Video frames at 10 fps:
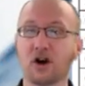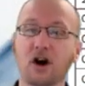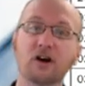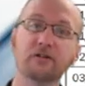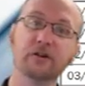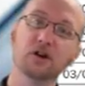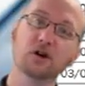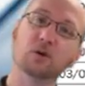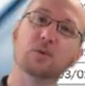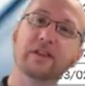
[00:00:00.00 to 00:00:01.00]
of
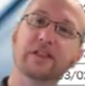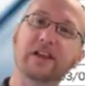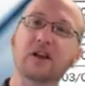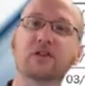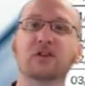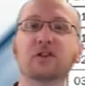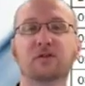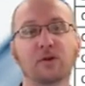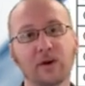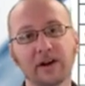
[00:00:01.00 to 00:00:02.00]

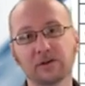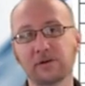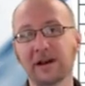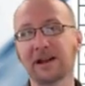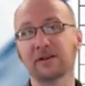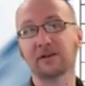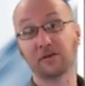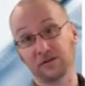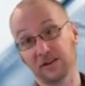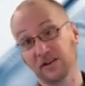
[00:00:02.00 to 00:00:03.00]
1,400 Rand and
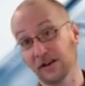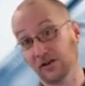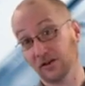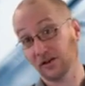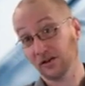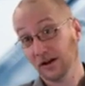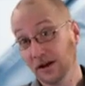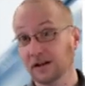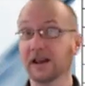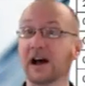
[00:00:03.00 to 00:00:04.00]
50 cents.
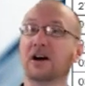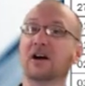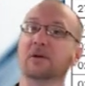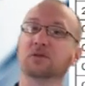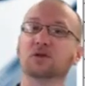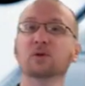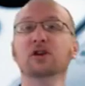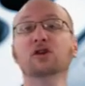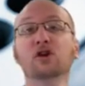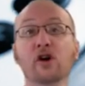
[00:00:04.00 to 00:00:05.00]
Now, I'm sure
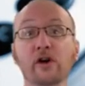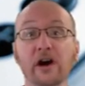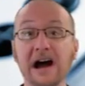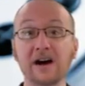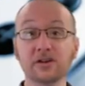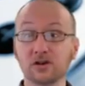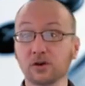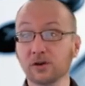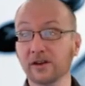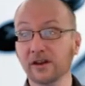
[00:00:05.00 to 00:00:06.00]
you know how to
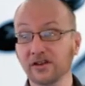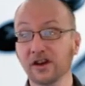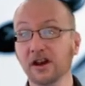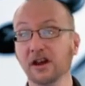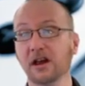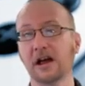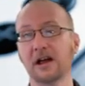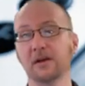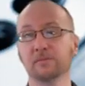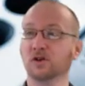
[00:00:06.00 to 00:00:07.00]
do this.
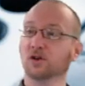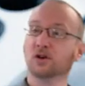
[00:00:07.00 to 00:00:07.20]
You